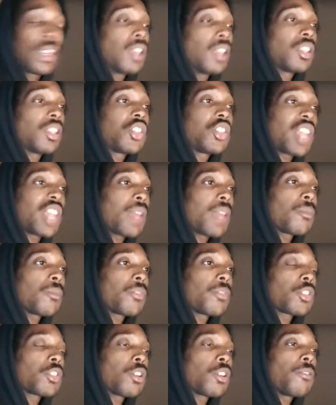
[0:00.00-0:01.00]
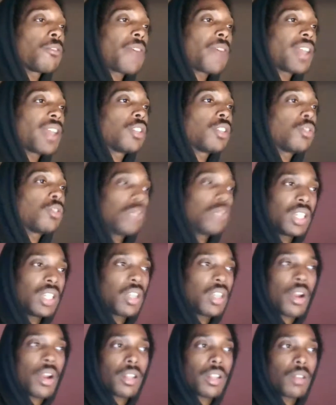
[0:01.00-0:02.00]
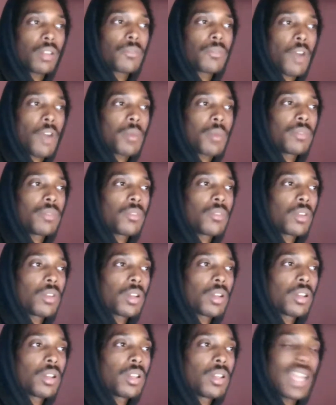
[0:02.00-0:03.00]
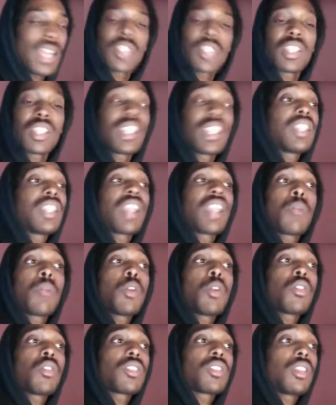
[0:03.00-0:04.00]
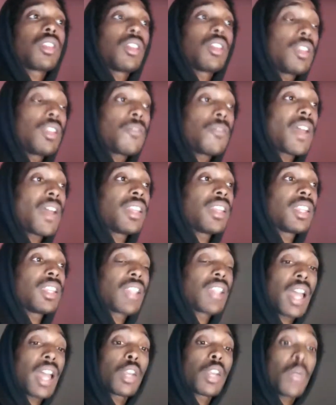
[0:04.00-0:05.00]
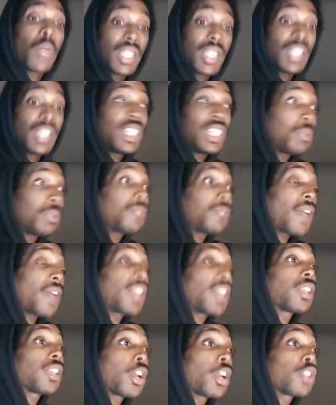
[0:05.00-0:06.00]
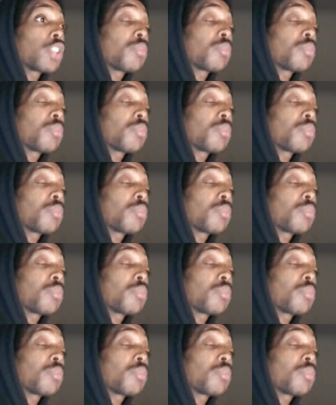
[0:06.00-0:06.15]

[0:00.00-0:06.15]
the champ for sure fighting a dude that he already done fought before. That's the thing that I'm noticing here. He fighting Ngannou and he need to be fighting Curtis